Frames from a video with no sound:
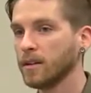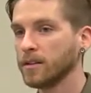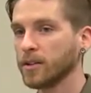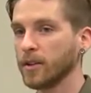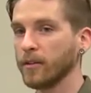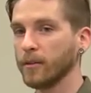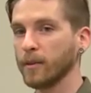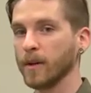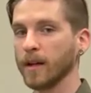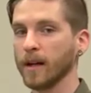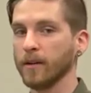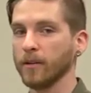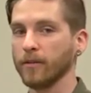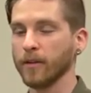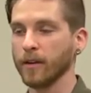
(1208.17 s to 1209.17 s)
So everybody, I
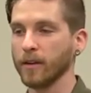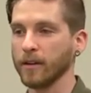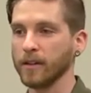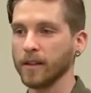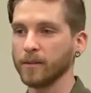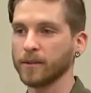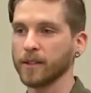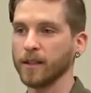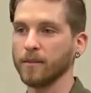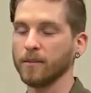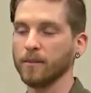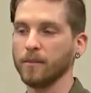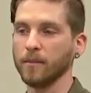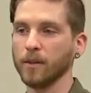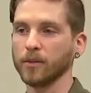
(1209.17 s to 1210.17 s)
don't know if you heard, Tim said
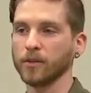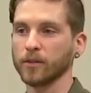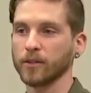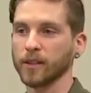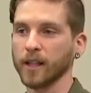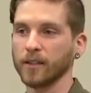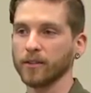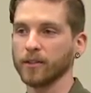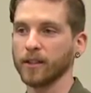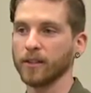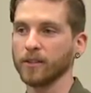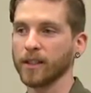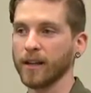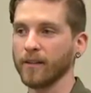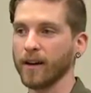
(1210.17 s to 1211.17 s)
most recycle
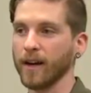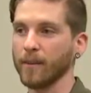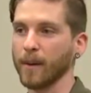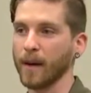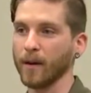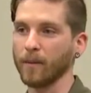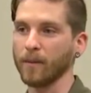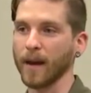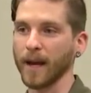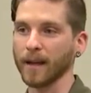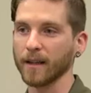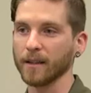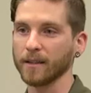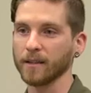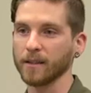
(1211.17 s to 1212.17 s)
centers have high-powered
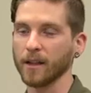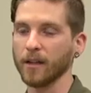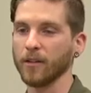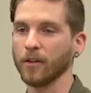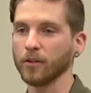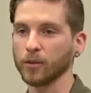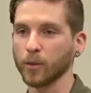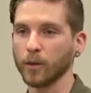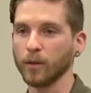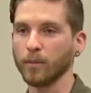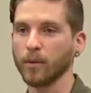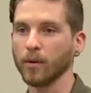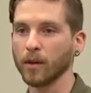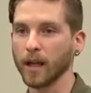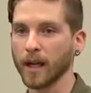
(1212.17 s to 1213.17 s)
magnets, and those will
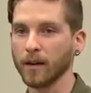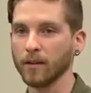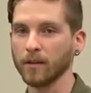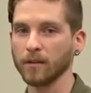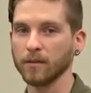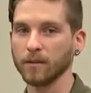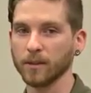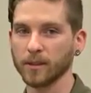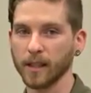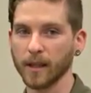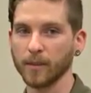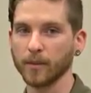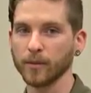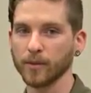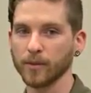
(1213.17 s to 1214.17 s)
pull out the
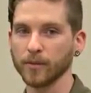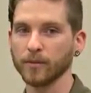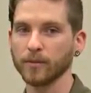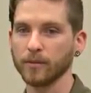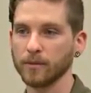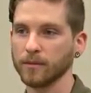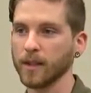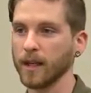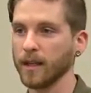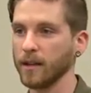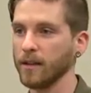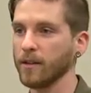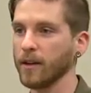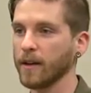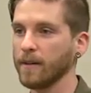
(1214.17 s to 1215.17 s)
staples. I
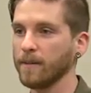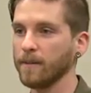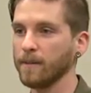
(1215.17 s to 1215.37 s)
didn't know that.